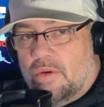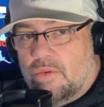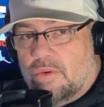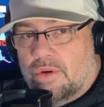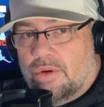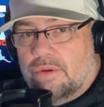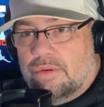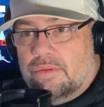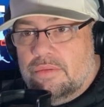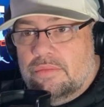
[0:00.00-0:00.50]

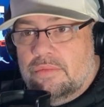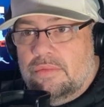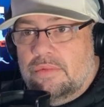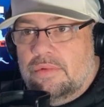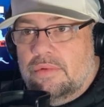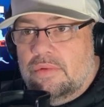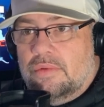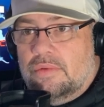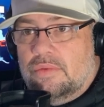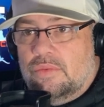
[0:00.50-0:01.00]
world
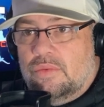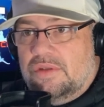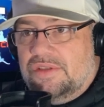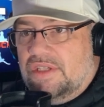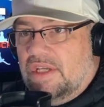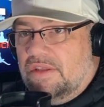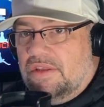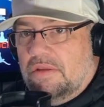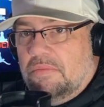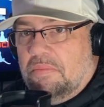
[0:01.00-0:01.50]
was
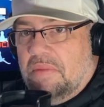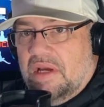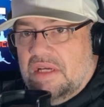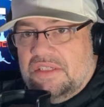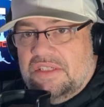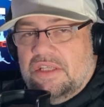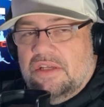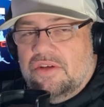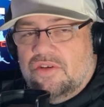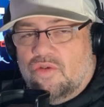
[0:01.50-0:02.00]
that the
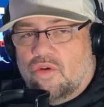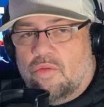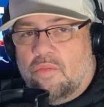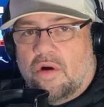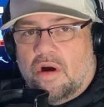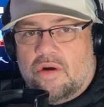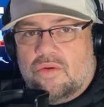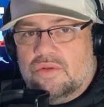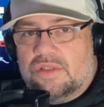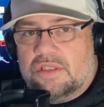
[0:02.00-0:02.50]
best that
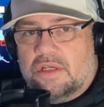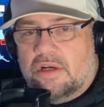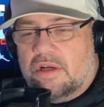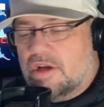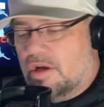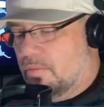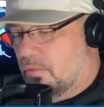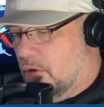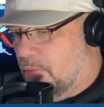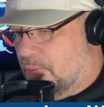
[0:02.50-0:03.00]
Yormark was going to
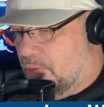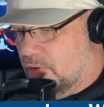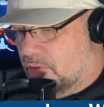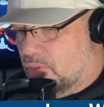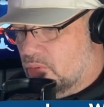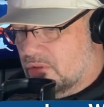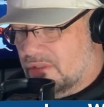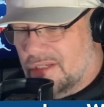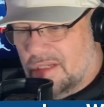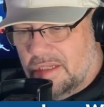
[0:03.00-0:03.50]
come up with
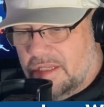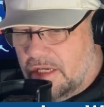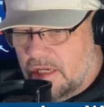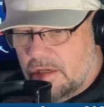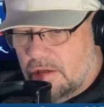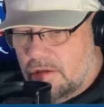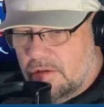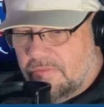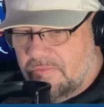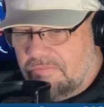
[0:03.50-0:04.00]
was a league
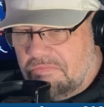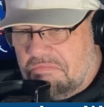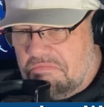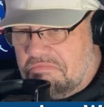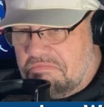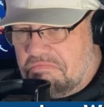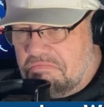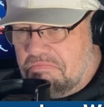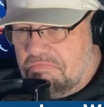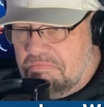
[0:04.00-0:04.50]
of
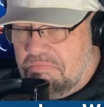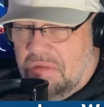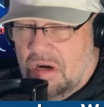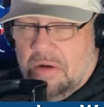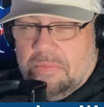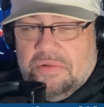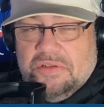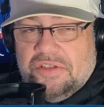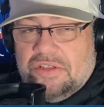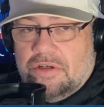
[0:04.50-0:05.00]

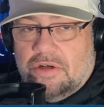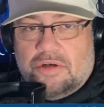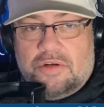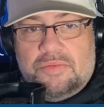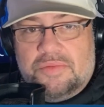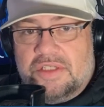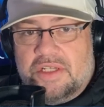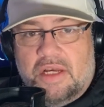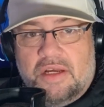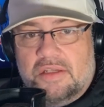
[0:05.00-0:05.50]
pomp and
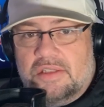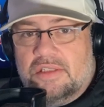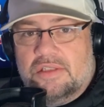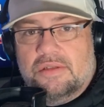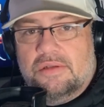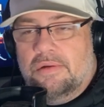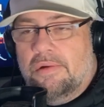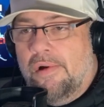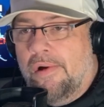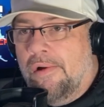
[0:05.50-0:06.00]
circumstance.
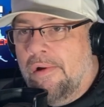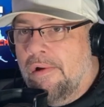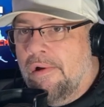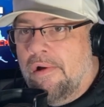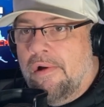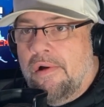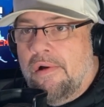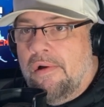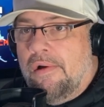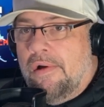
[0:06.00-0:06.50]

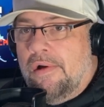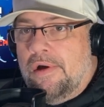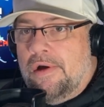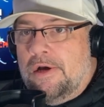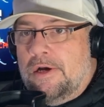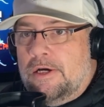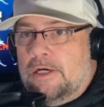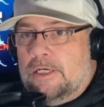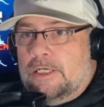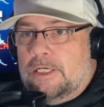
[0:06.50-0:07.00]

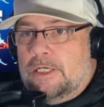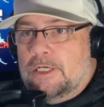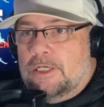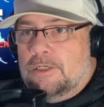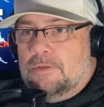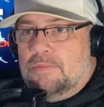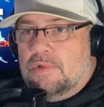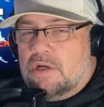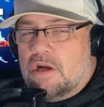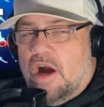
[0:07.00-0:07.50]

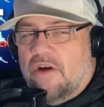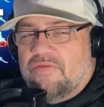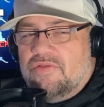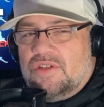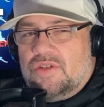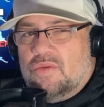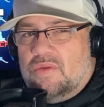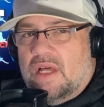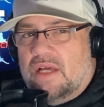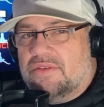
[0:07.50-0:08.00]
A
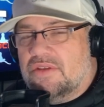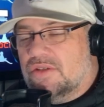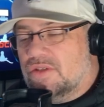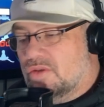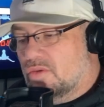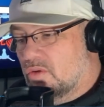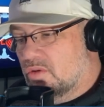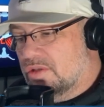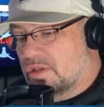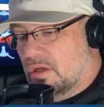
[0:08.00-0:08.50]
conference without the
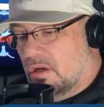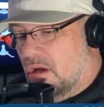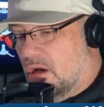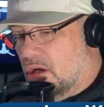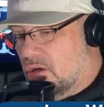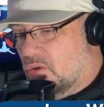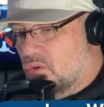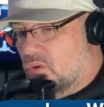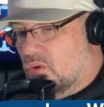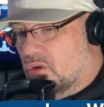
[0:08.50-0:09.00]
Sooners and
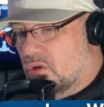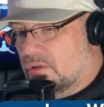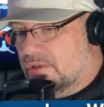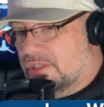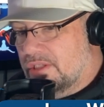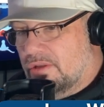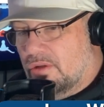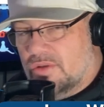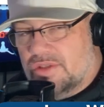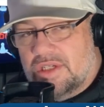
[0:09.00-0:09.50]
Longhorns
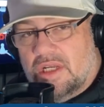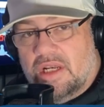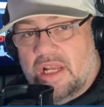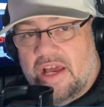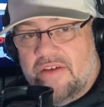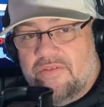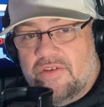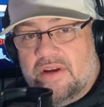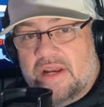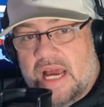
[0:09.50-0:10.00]
and those
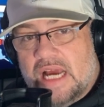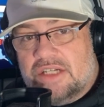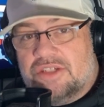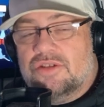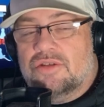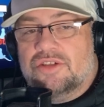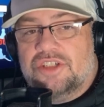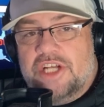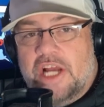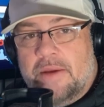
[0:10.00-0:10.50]
11
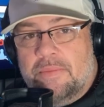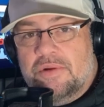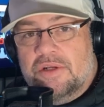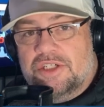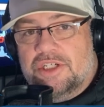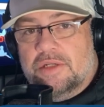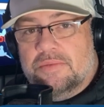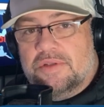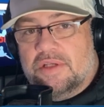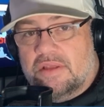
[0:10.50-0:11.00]
national
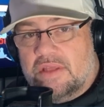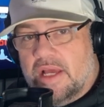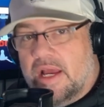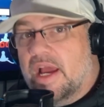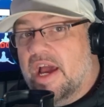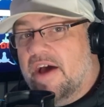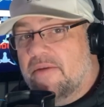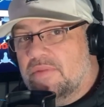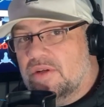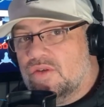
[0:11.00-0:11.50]
championships that they
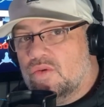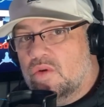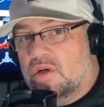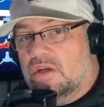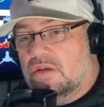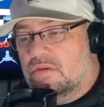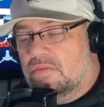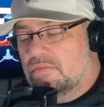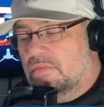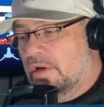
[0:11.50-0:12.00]
have between
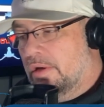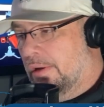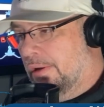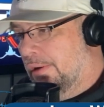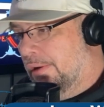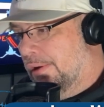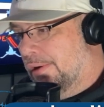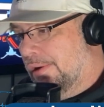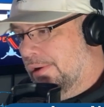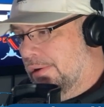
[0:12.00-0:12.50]
them
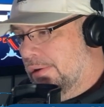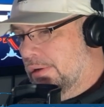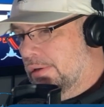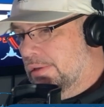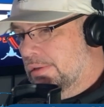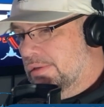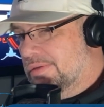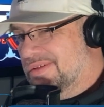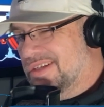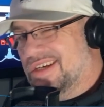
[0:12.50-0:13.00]

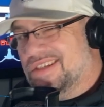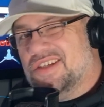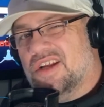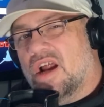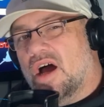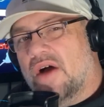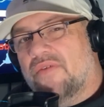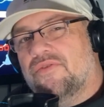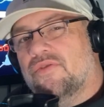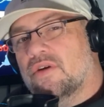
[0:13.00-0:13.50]
doesn't
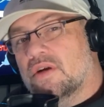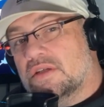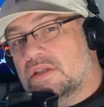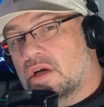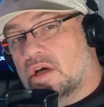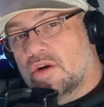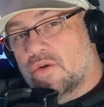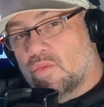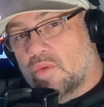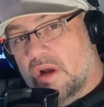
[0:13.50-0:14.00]
offer a
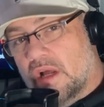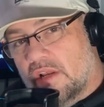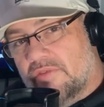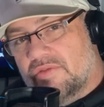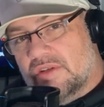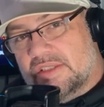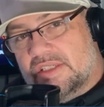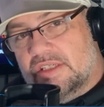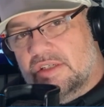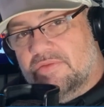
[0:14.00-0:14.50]
ton of
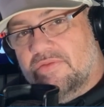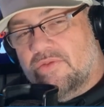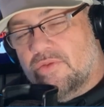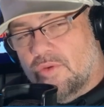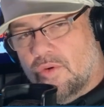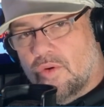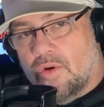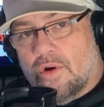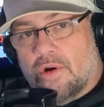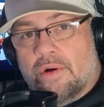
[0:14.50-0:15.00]
relevancy
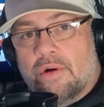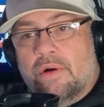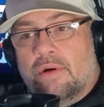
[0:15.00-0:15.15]
for